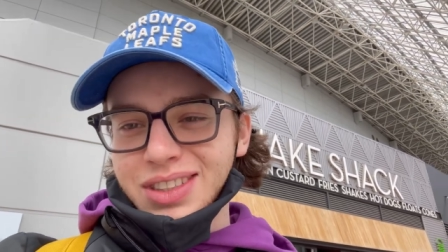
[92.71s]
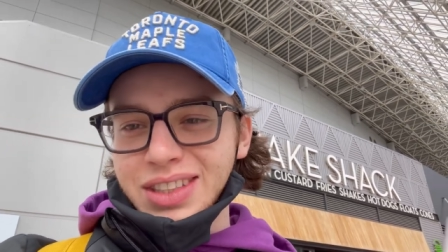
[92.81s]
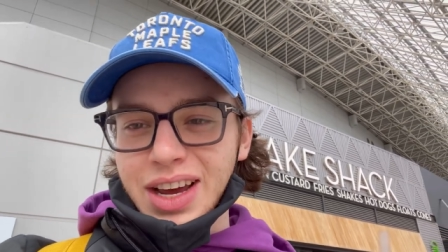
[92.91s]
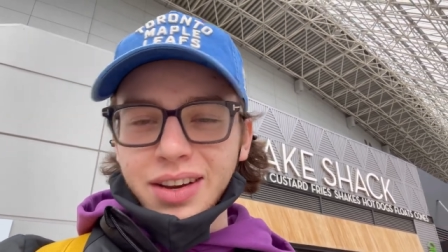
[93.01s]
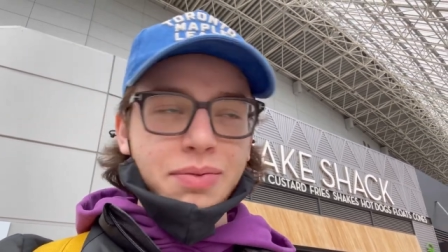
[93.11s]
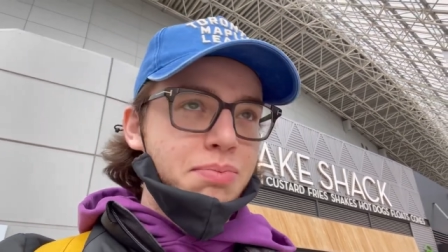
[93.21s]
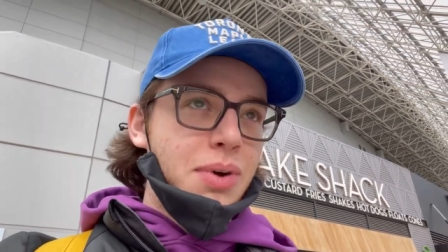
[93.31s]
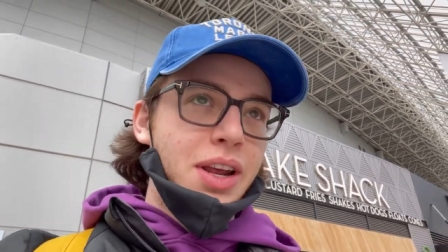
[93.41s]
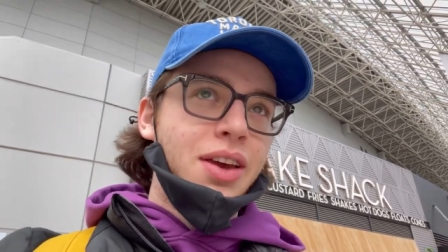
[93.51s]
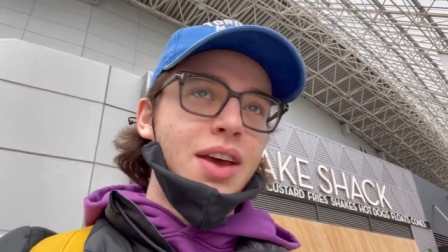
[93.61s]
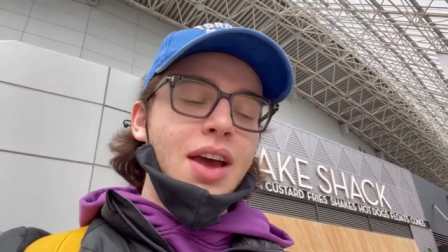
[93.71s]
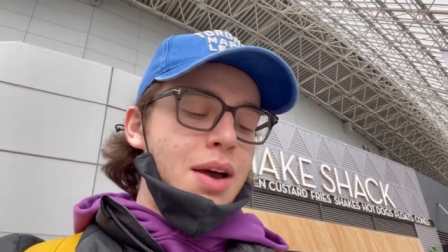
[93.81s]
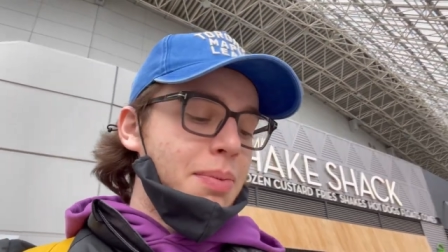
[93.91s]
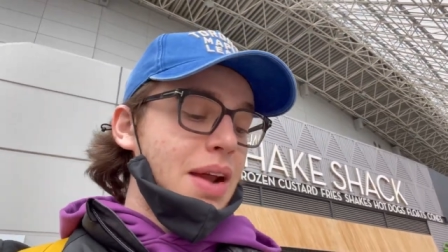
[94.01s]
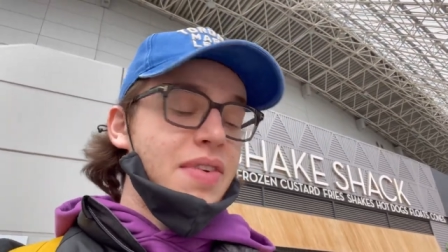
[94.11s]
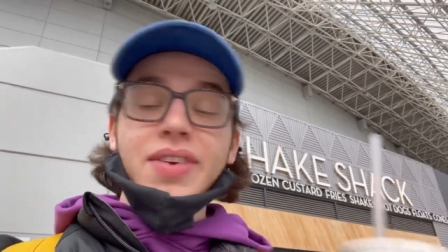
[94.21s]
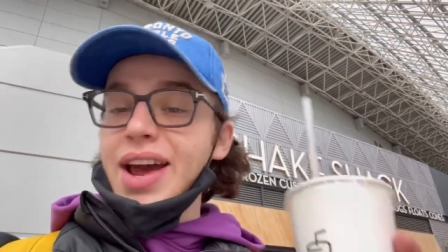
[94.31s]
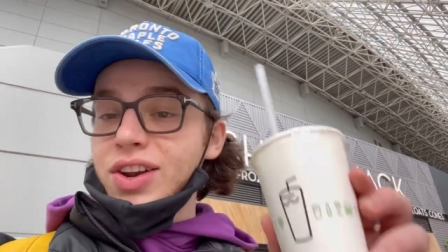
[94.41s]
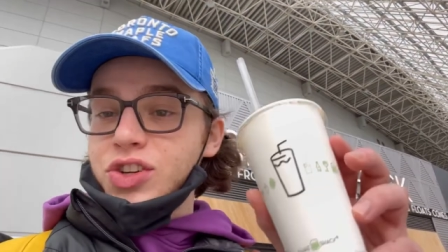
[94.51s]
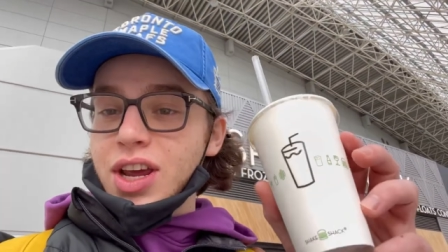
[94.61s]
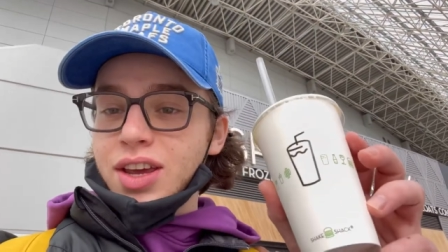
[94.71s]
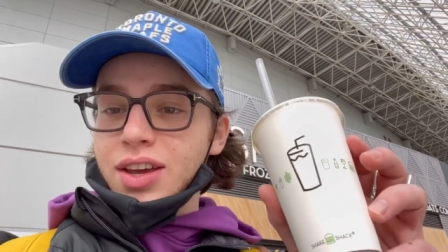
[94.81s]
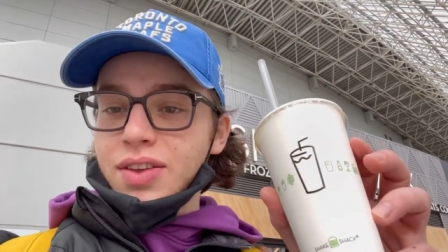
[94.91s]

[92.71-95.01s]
10 money, but I've never had a shake.